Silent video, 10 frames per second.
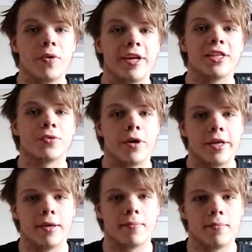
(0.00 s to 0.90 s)

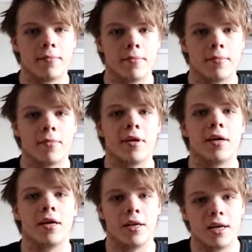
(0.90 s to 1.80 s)
2020.
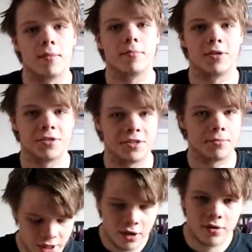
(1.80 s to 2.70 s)
Numbers.
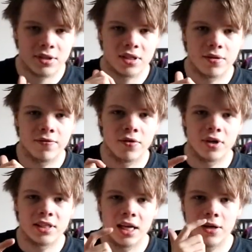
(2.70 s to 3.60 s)
Shout out for
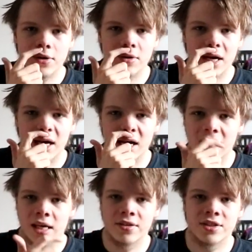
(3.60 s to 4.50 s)
the title
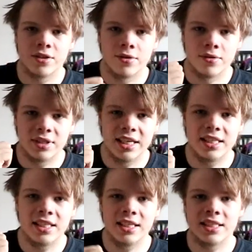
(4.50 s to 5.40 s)
to
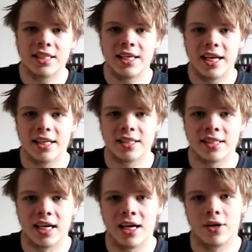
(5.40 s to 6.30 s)

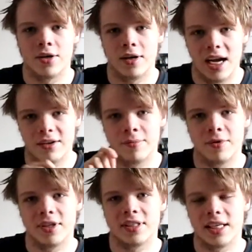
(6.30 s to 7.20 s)
TTCInsider. I will
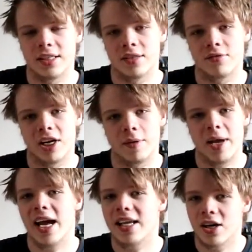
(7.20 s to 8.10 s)
put his Instagram,
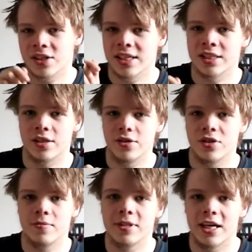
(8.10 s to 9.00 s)
and he also has a
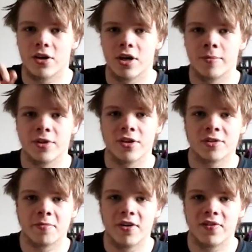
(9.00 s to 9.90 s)
YouTube channel. I'll put those
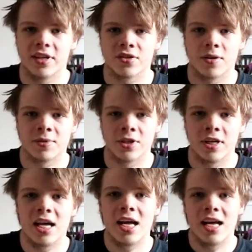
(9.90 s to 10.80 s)
both in the description.
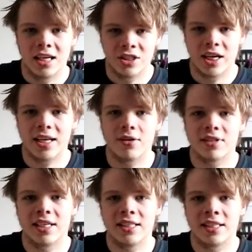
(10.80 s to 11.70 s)
Check out
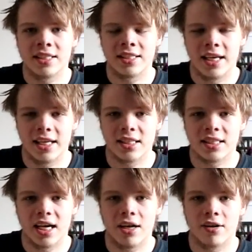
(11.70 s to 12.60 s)

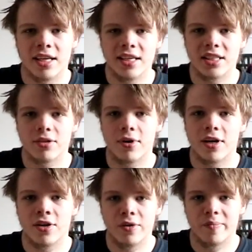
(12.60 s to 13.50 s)
TTCInsider. He's the
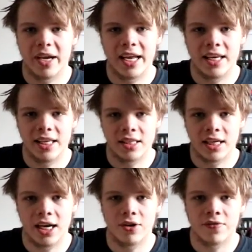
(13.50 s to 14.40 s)
one who made the
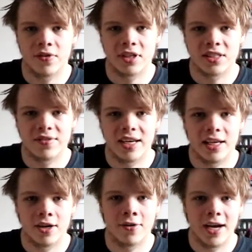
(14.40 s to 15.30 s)
title for this
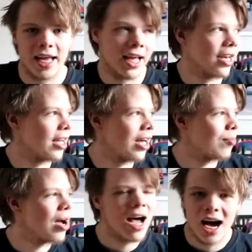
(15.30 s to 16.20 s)
video, and
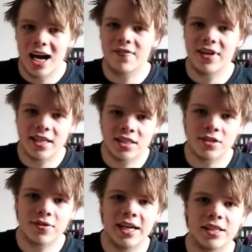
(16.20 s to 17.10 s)
I think it's
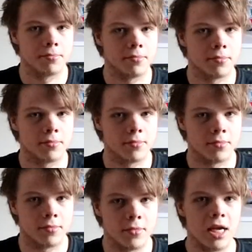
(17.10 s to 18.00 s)
great.
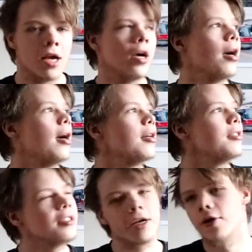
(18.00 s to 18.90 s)

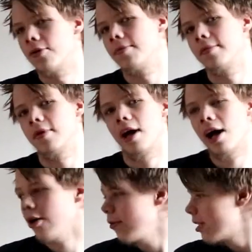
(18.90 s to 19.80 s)
So,
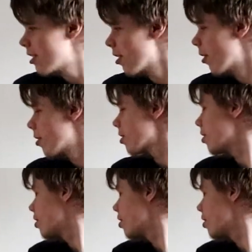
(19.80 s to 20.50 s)
how do we start?